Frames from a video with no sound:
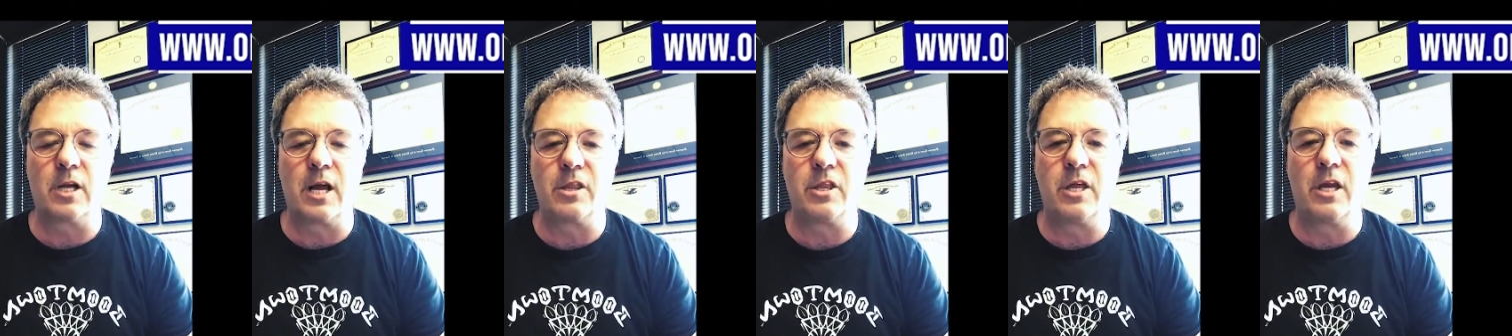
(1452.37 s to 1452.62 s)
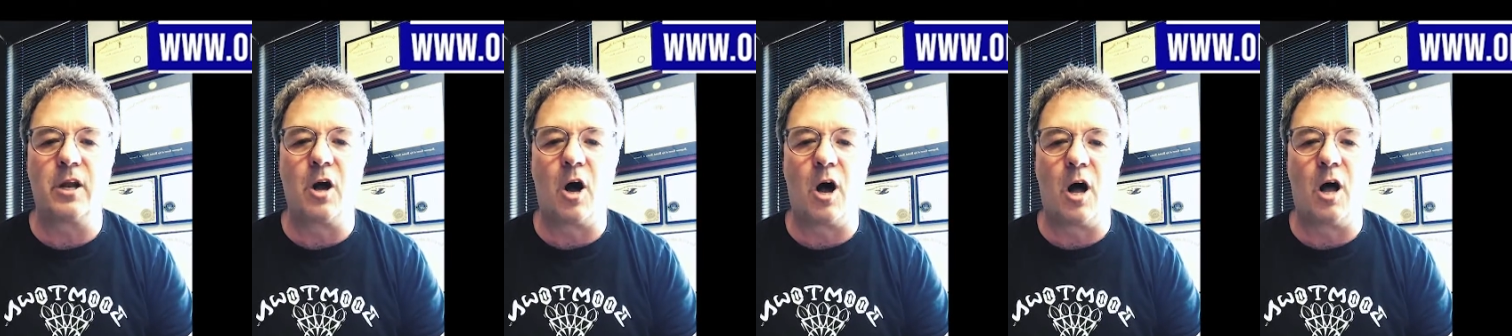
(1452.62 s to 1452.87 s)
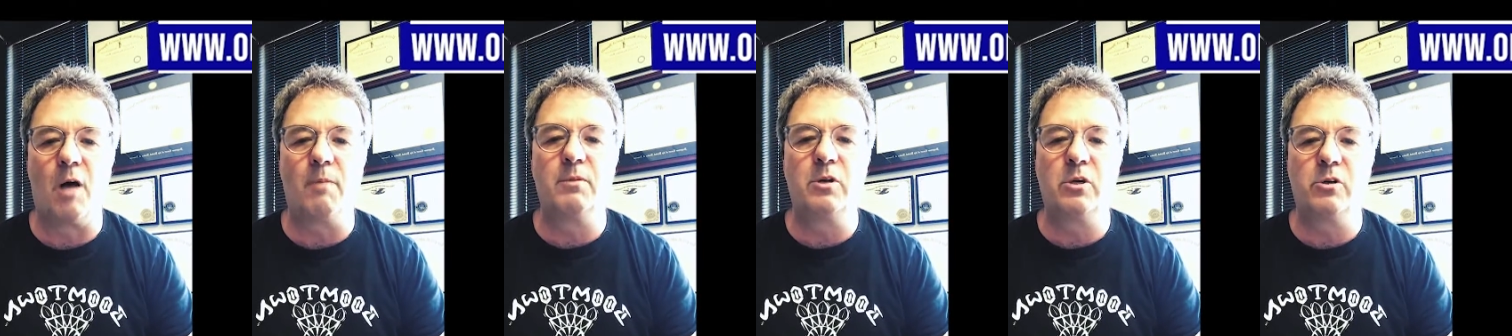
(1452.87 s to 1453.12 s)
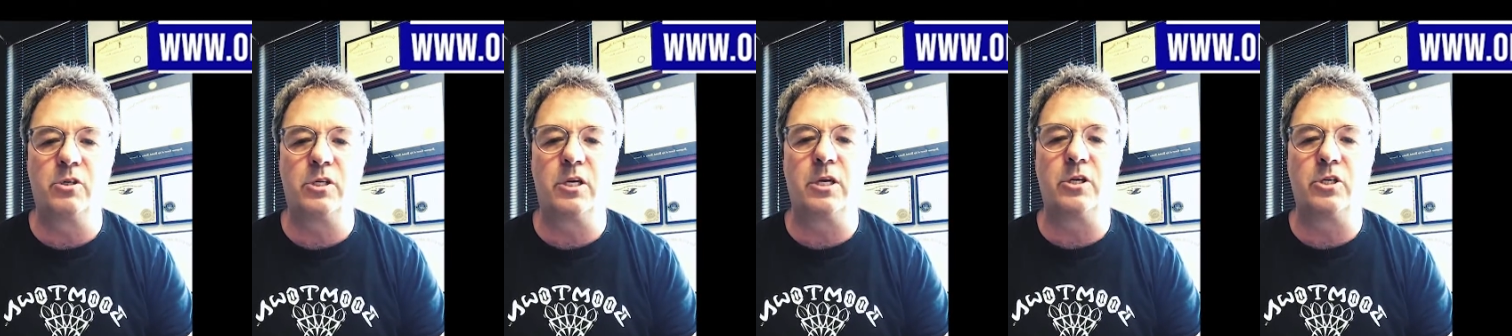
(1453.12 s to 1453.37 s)
I think all
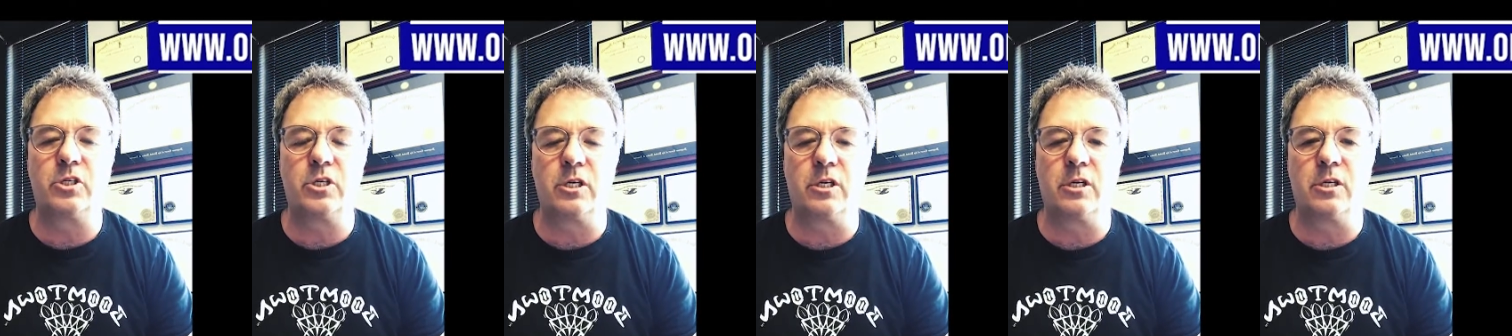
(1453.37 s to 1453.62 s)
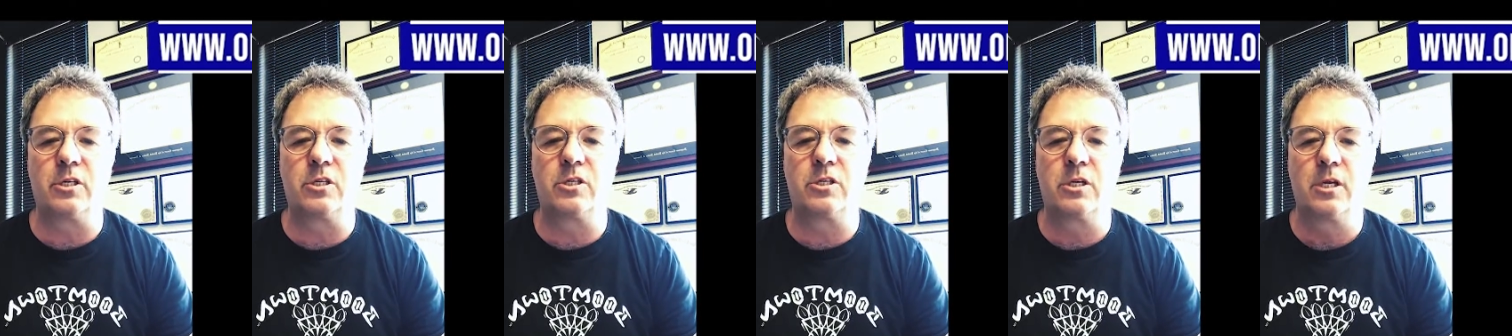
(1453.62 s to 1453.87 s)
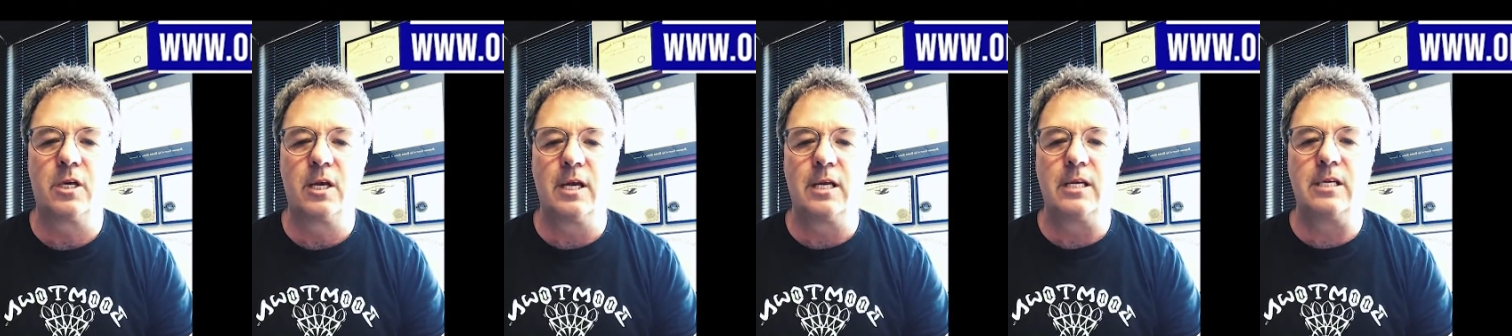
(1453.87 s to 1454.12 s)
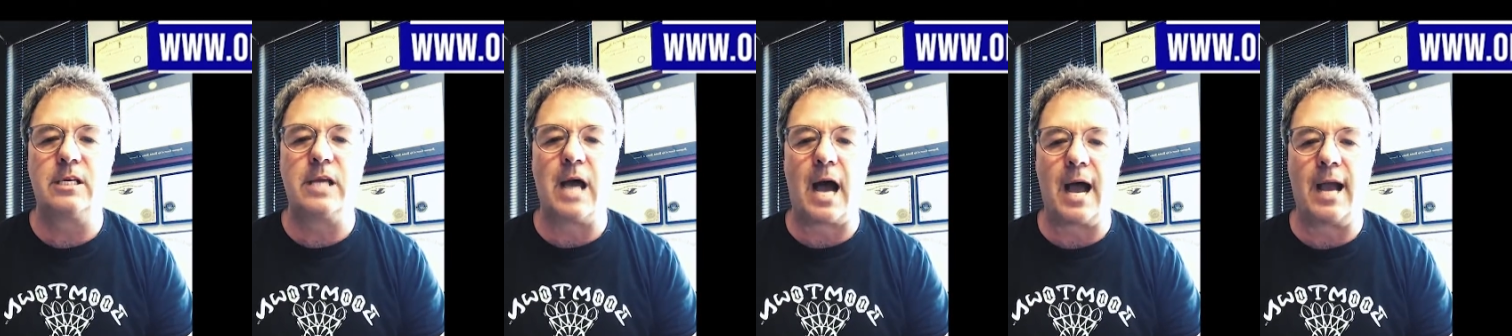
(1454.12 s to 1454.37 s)
musicians
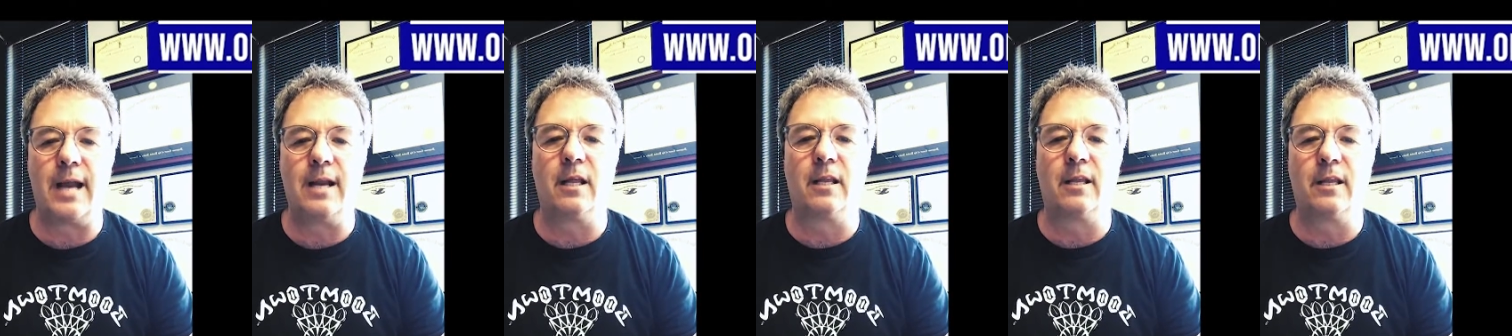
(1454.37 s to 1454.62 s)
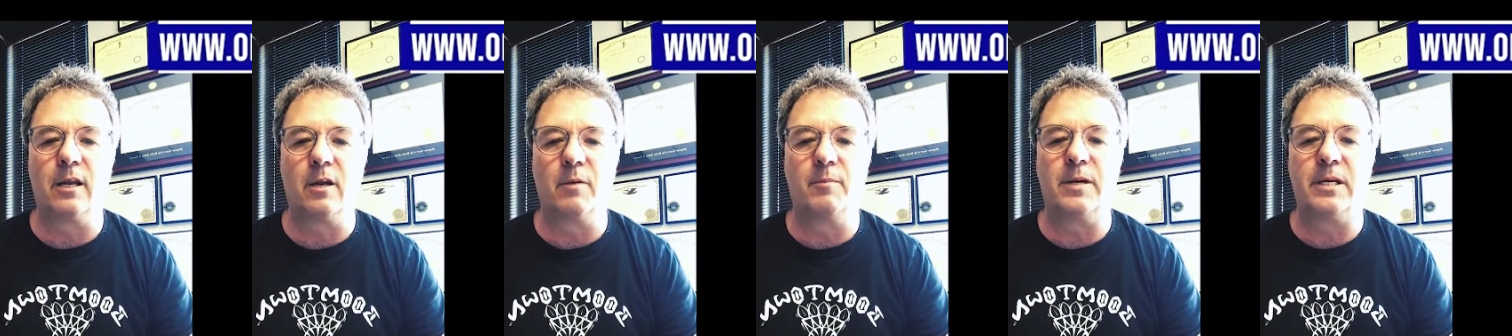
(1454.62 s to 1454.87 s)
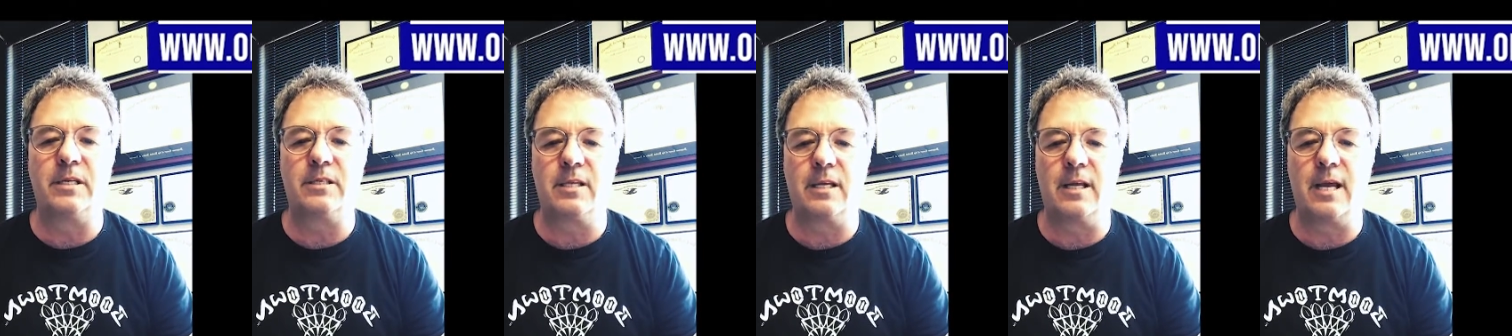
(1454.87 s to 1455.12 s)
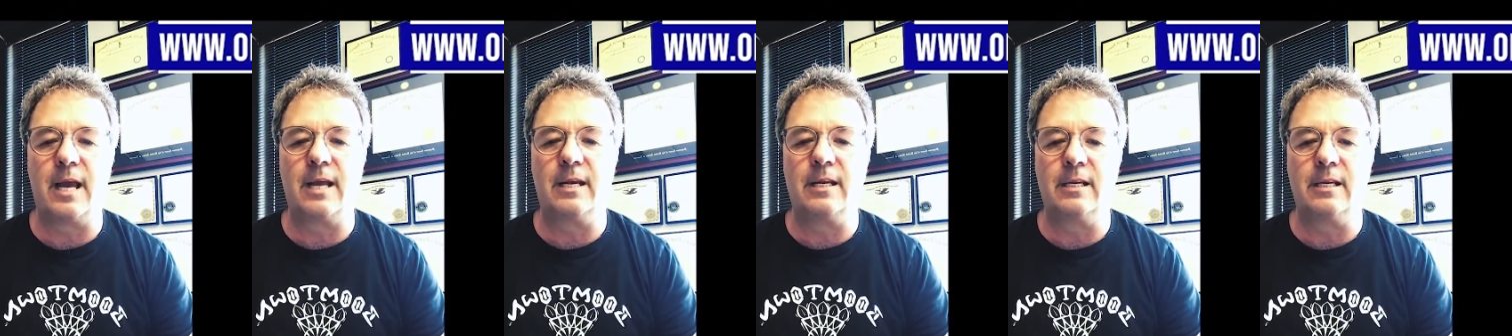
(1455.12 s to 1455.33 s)
died a little bit today,